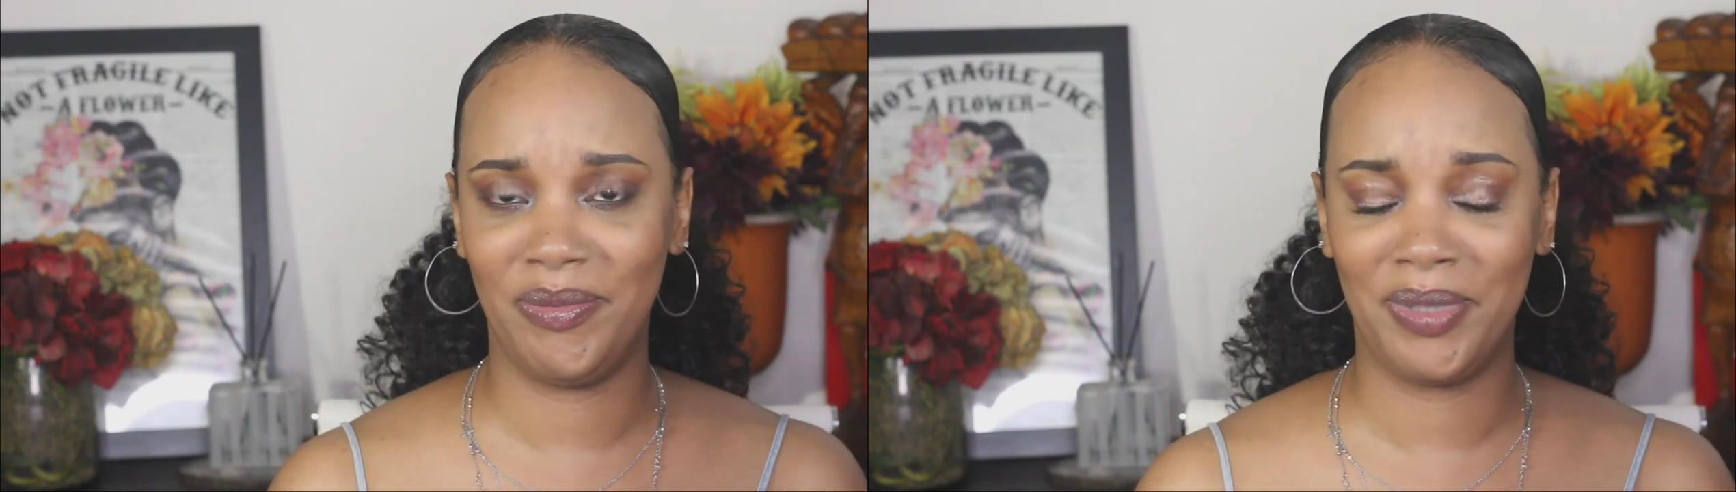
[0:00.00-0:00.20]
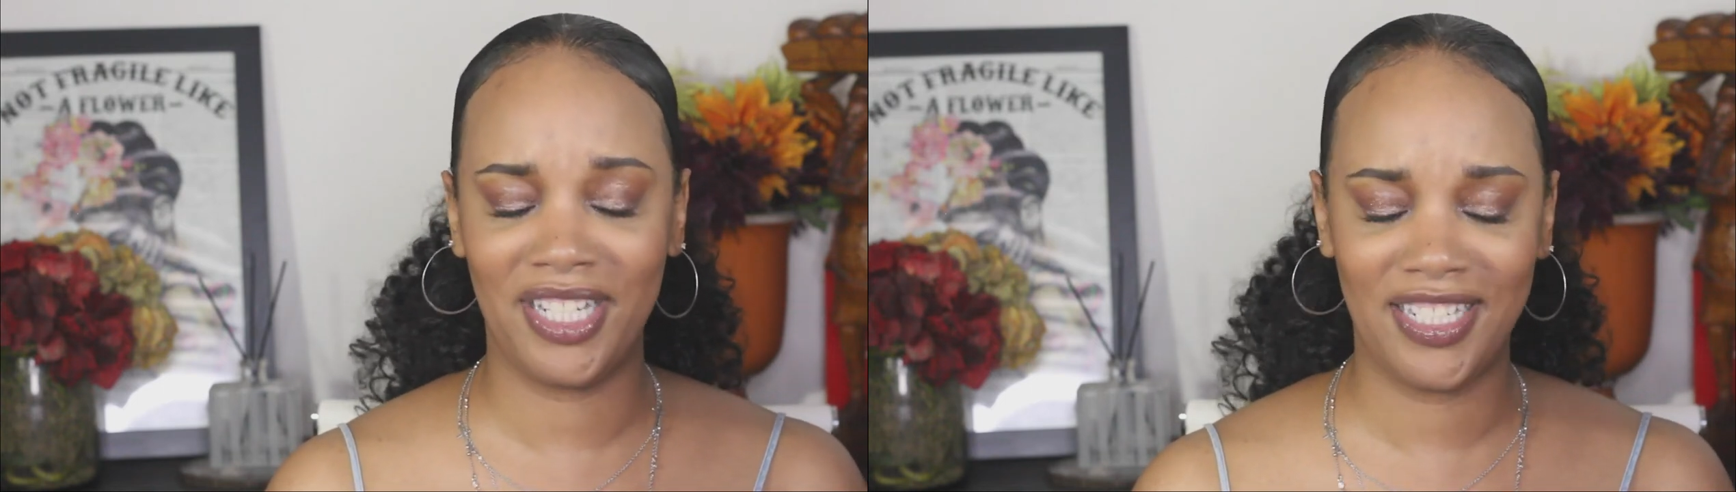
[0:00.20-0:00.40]

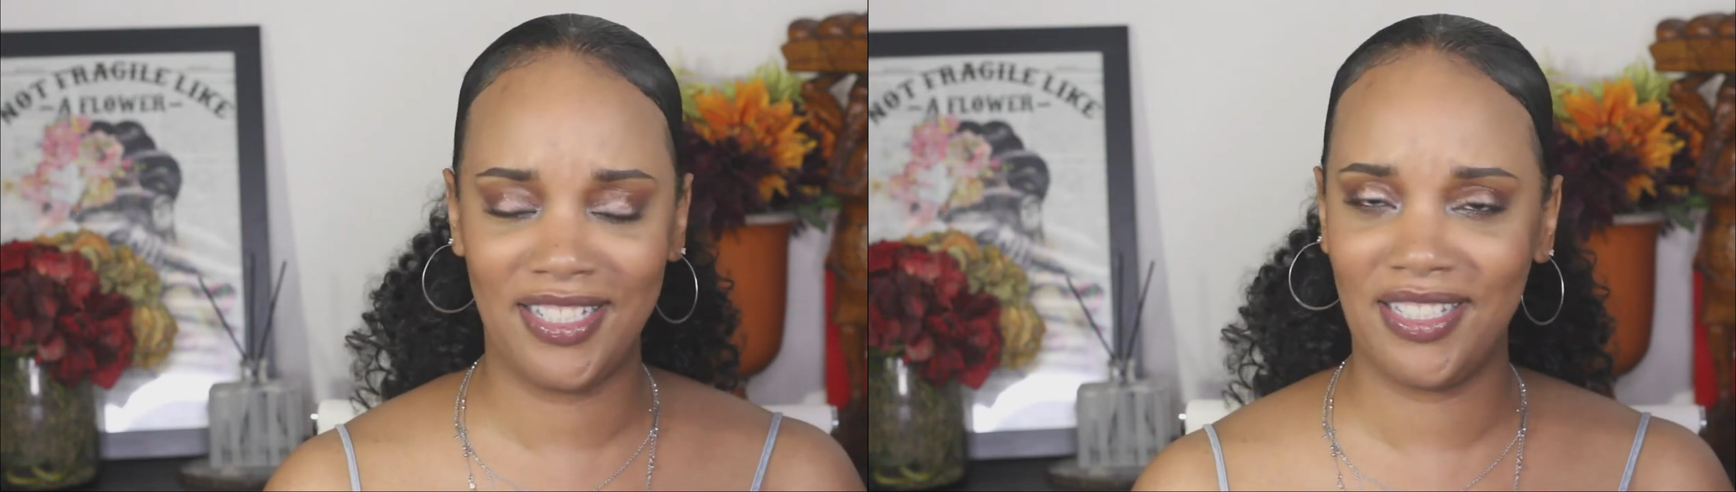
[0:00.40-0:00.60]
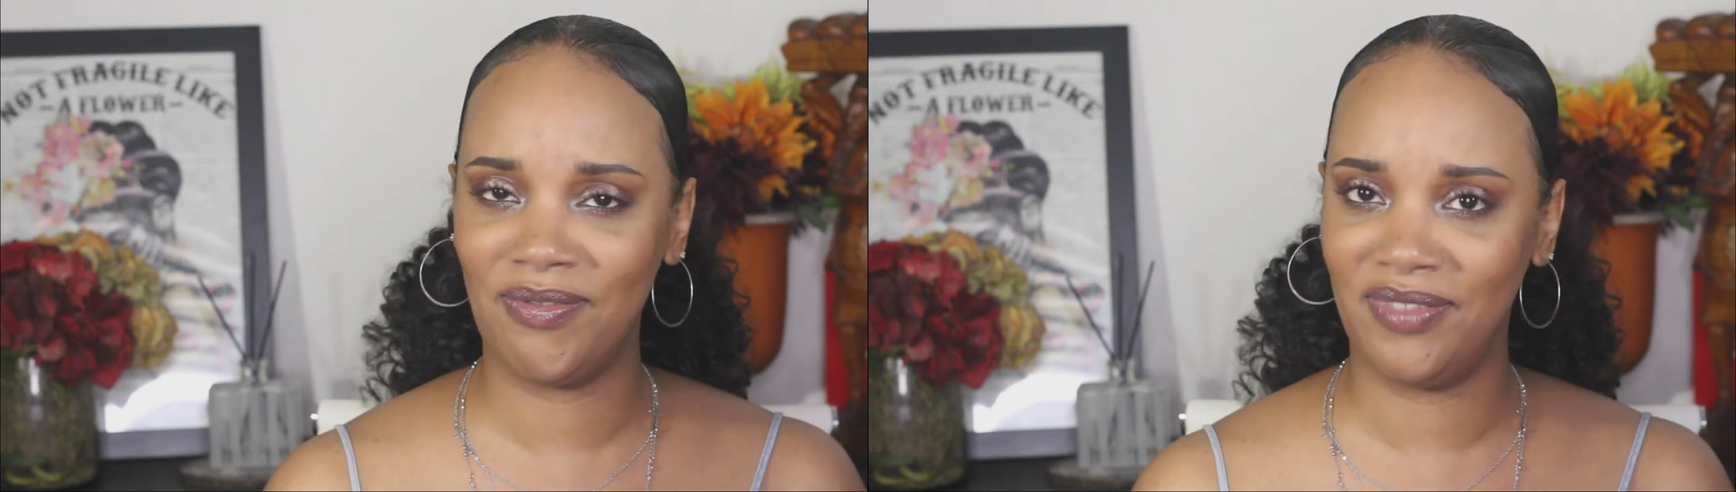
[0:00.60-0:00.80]
but I
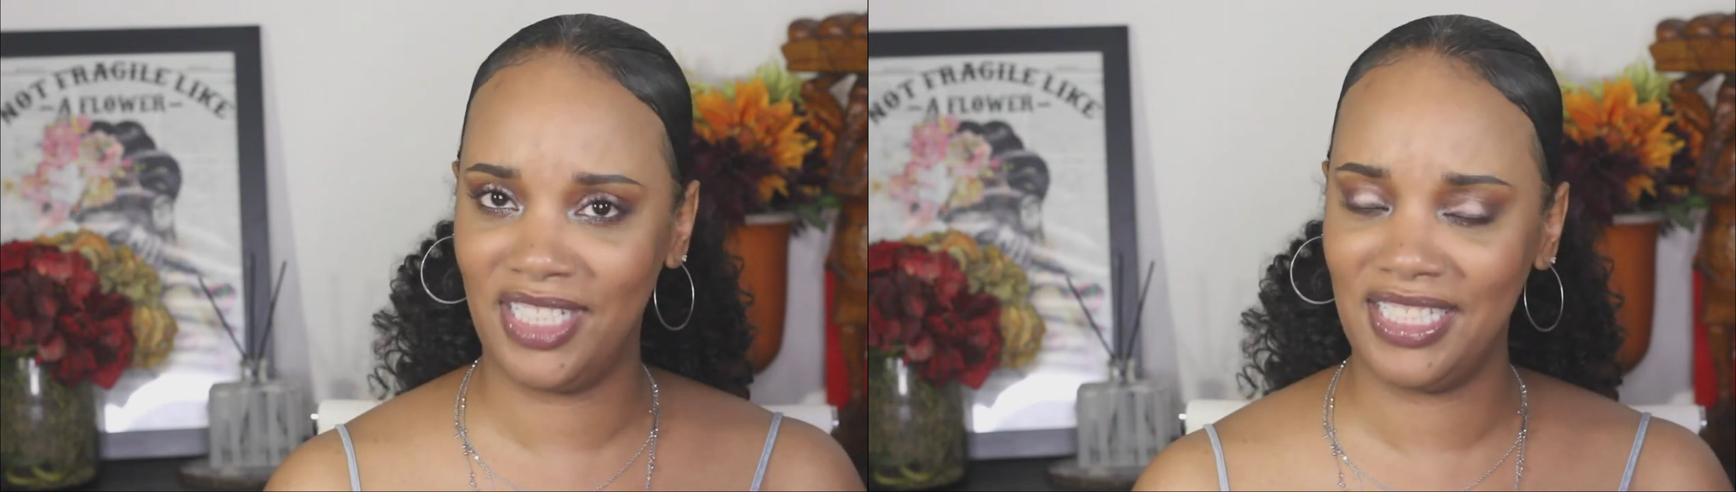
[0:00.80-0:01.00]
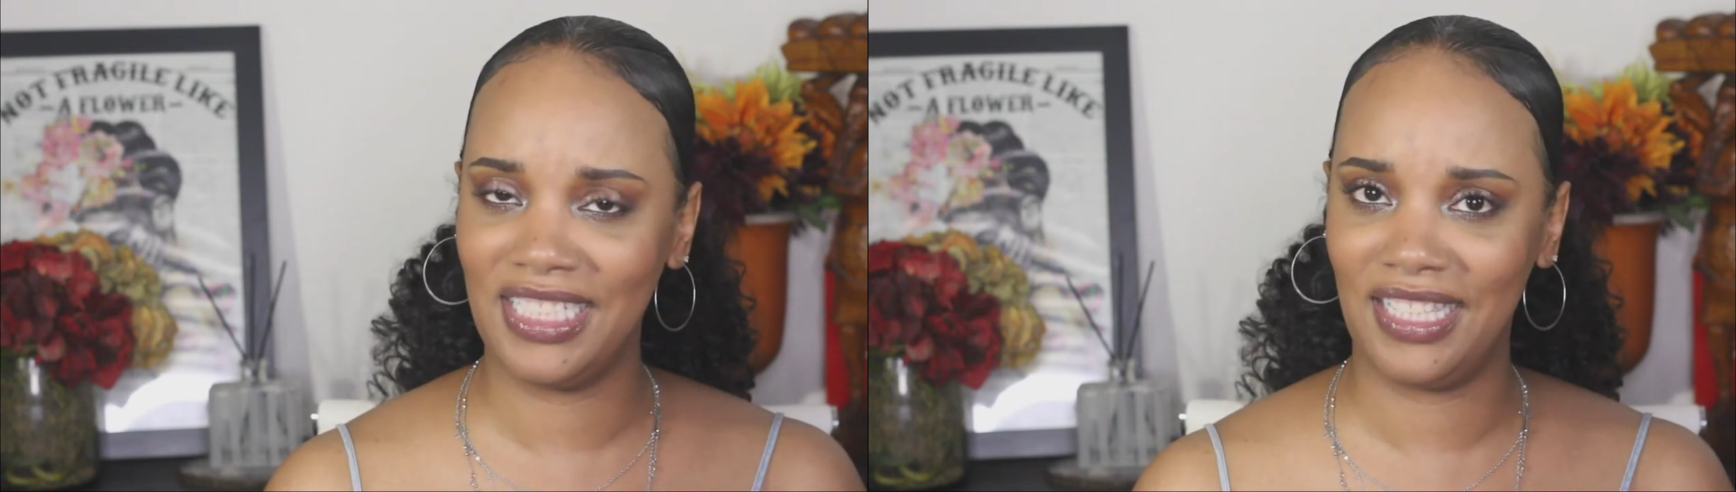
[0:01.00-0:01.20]
just
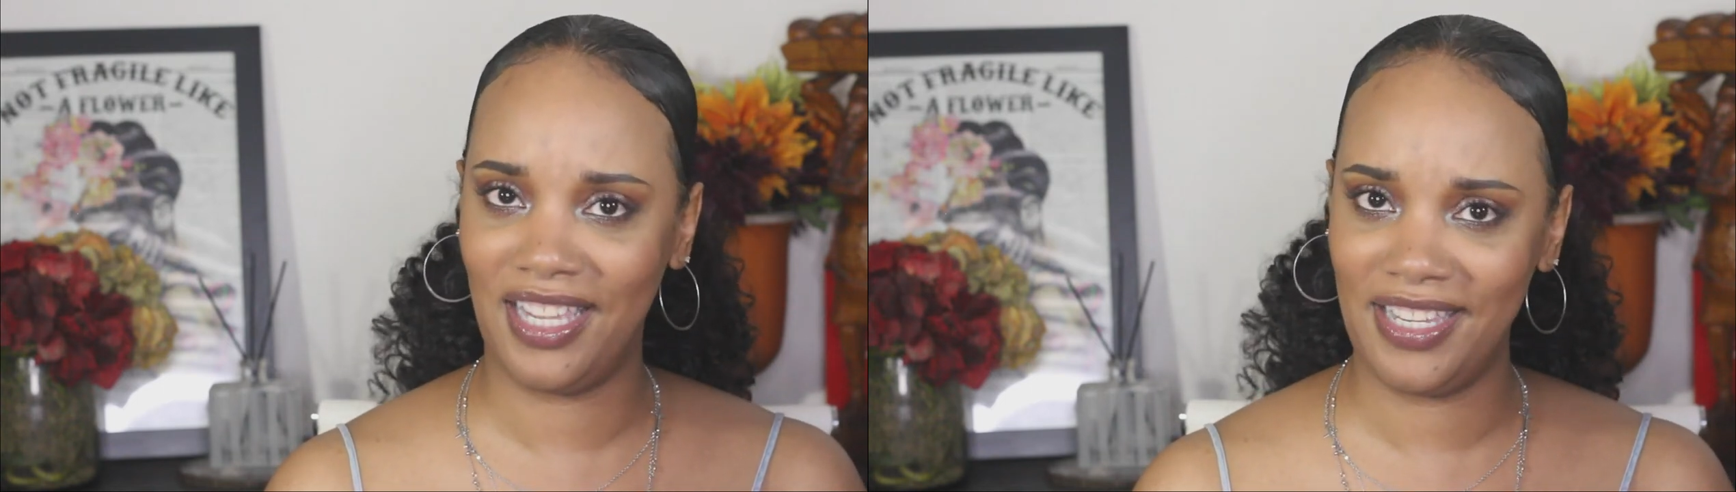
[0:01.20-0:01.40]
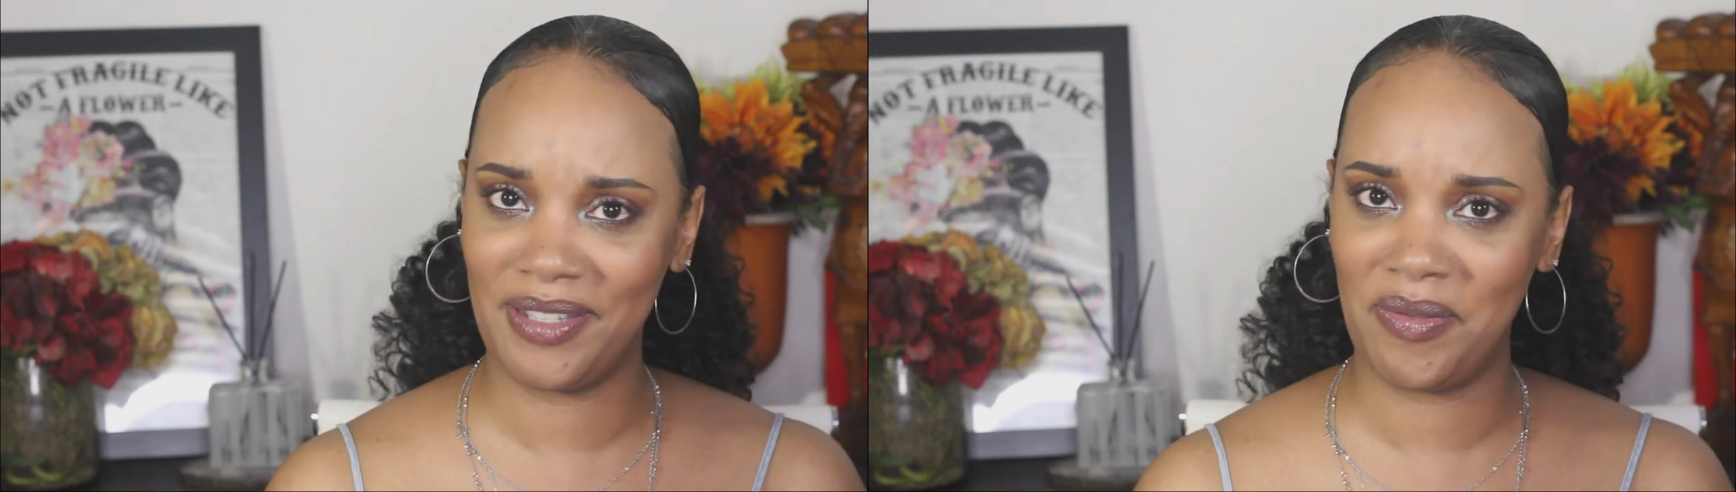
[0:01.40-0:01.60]
really
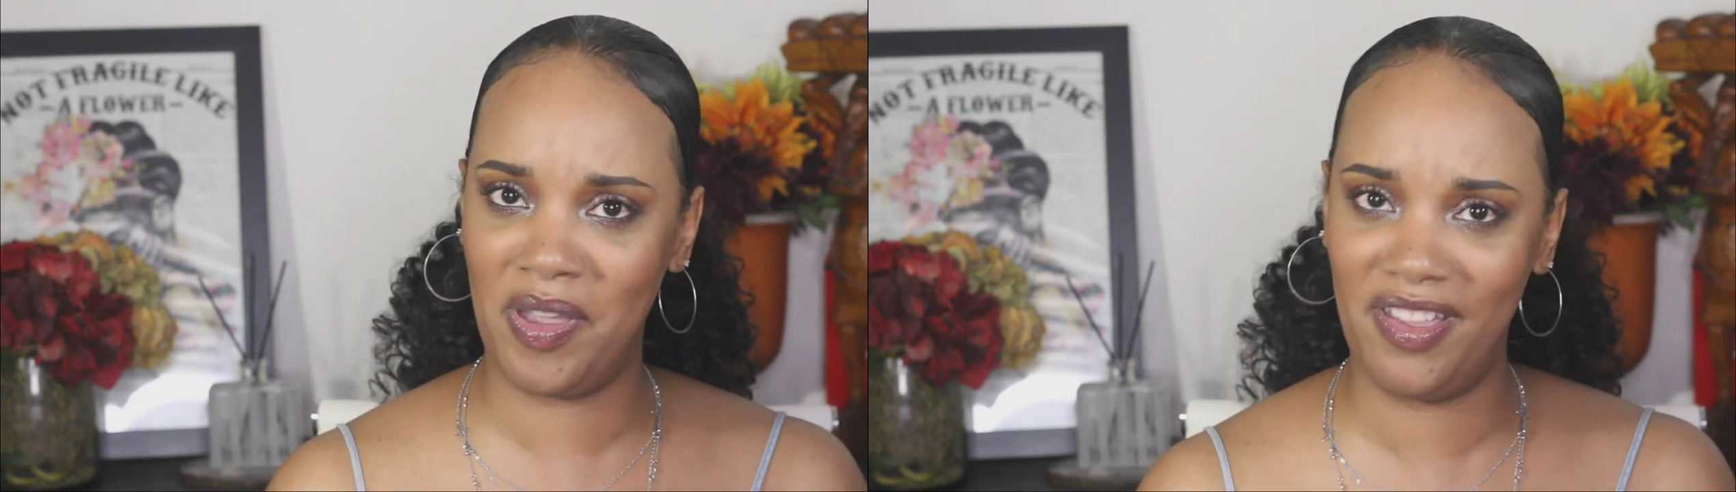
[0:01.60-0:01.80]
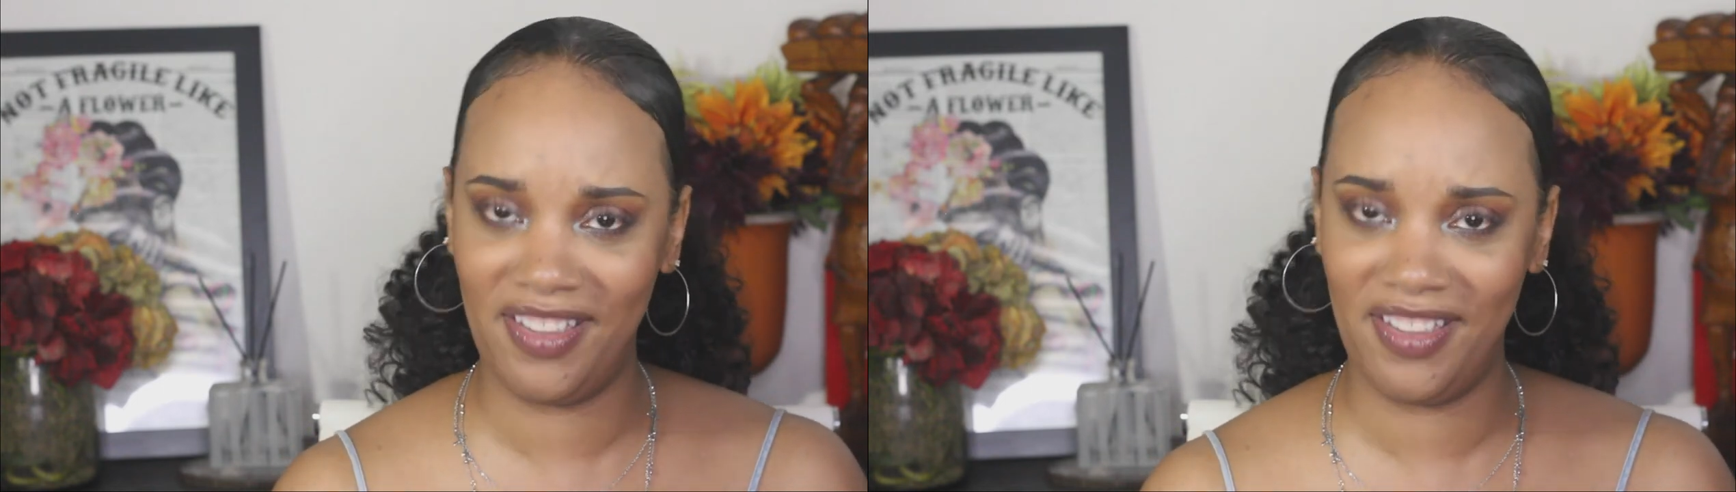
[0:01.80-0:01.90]
like them.